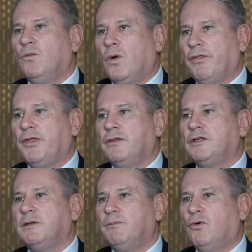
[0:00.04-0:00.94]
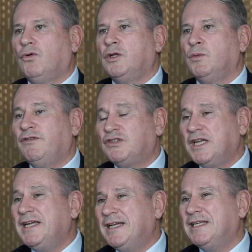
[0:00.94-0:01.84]
one thing that's important, we've
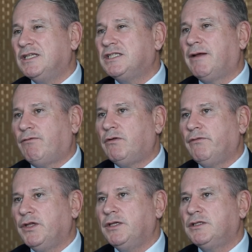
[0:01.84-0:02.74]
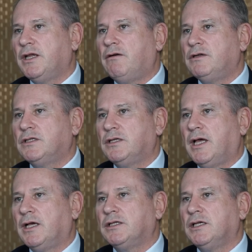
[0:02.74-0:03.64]
seen it in several of these terrorist
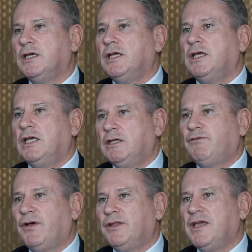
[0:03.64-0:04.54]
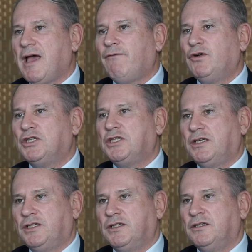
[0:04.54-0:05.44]
attacks, is for the average
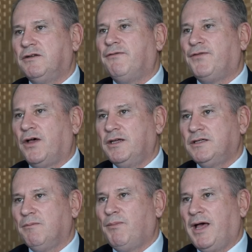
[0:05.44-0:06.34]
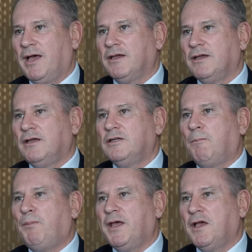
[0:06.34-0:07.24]
citizen to fight back,
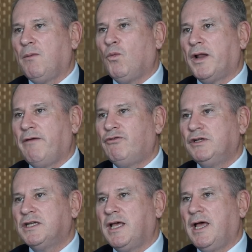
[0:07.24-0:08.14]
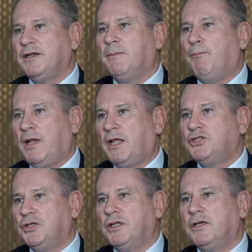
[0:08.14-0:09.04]
to pick up whatever is to hand and
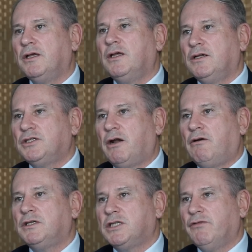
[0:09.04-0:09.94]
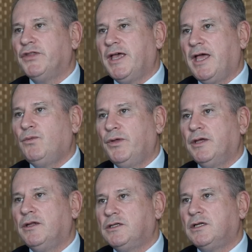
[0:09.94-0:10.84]
bludgeon the terrorist over the head with
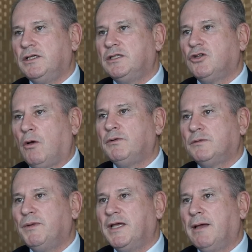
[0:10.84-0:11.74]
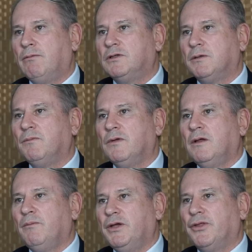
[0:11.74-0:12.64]
it until he stops being able to
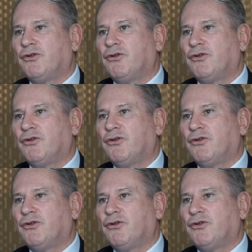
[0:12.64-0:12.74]
be a